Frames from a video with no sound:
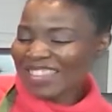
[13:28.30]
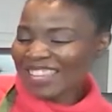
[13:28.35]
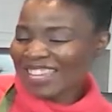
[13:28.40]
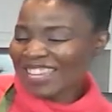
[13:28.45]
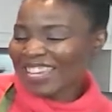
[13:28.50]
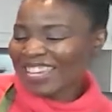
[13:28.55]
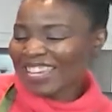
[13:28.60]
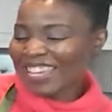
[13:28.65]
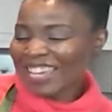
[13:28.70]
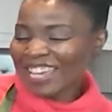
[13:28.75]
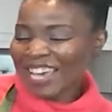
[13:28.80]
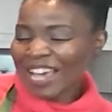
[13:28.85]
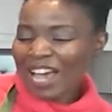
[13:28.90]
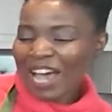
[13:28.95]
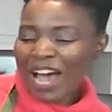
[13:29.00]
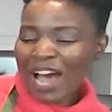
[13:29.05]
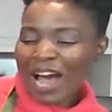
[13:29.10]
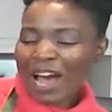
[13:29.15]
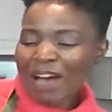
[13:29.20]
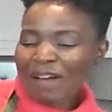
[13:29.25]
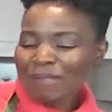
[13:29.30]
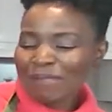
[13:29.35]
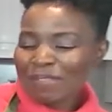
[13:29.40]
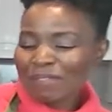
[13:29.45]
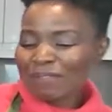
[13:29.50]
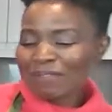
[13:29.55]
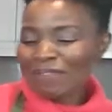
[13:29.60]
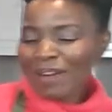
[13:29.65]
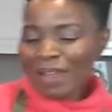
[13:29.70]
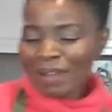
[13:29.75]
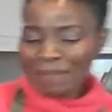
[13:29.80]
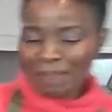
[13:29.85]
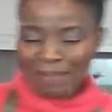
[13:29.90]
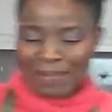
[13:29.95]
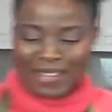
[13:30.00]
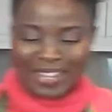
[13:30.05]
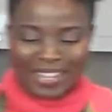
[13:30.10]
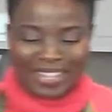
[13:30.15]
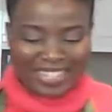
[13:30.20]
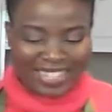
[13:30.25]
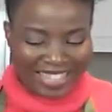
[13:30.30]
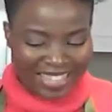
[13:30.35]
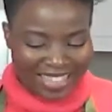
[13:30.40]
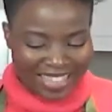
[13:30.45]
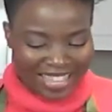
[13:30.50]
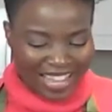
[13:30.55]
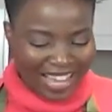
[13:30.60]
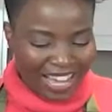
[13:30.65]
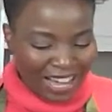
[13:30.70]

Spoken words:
the red beans and the